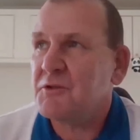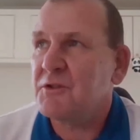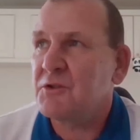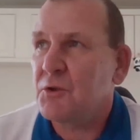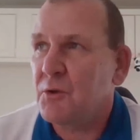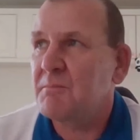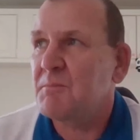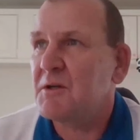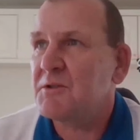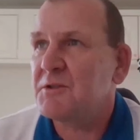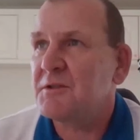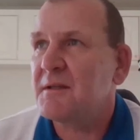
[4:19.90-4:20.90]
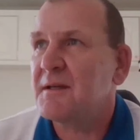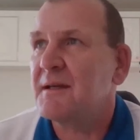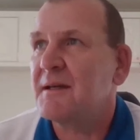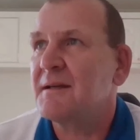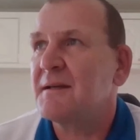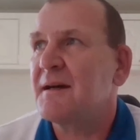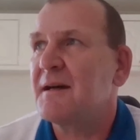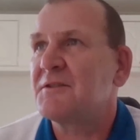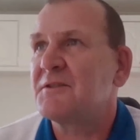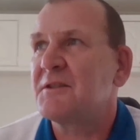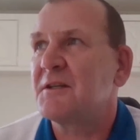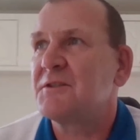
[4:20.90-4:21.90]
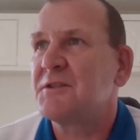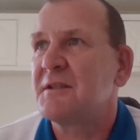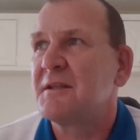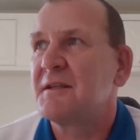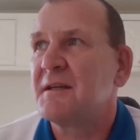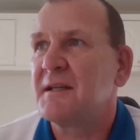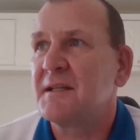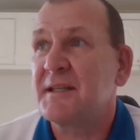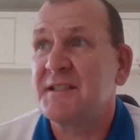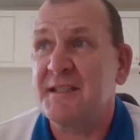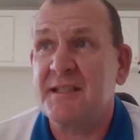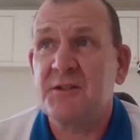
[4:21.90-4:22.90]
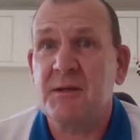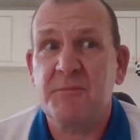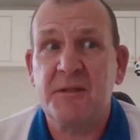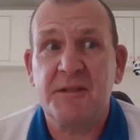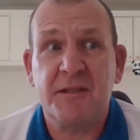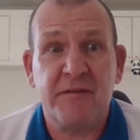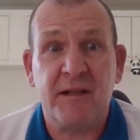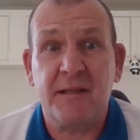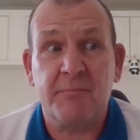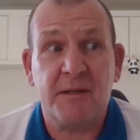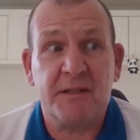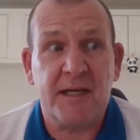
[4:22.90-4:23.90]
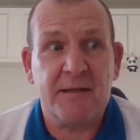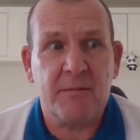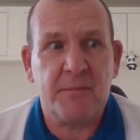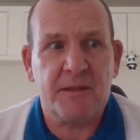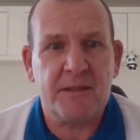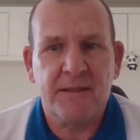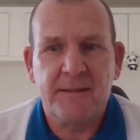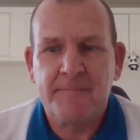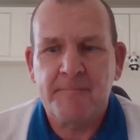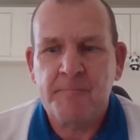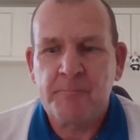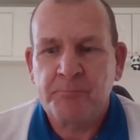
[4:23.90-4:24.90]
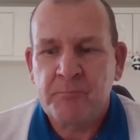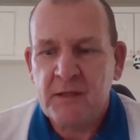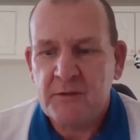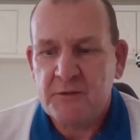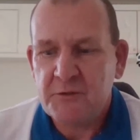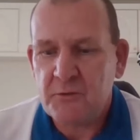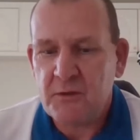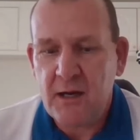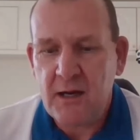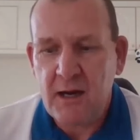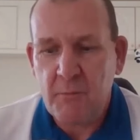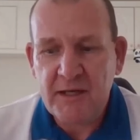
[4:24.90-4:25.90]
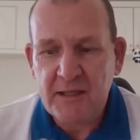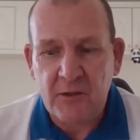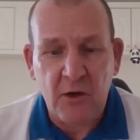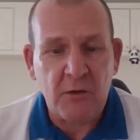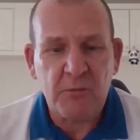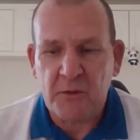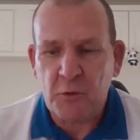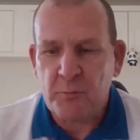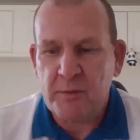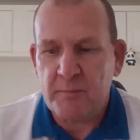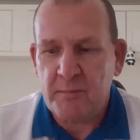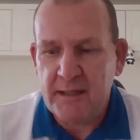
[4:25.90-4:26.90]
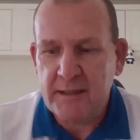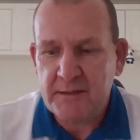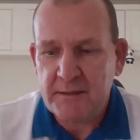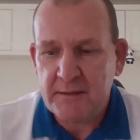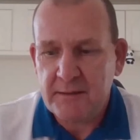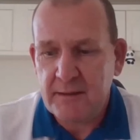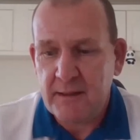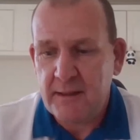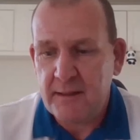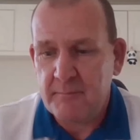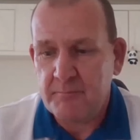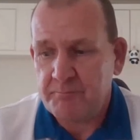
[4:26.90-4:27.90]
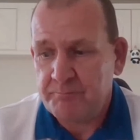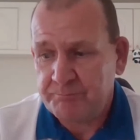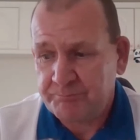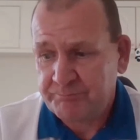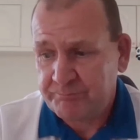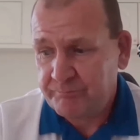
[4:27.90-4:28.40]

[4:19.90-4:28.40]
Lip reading: I wasn't doing much as such, and I did need something to fill in my time a bit. So I went along with an open mind, and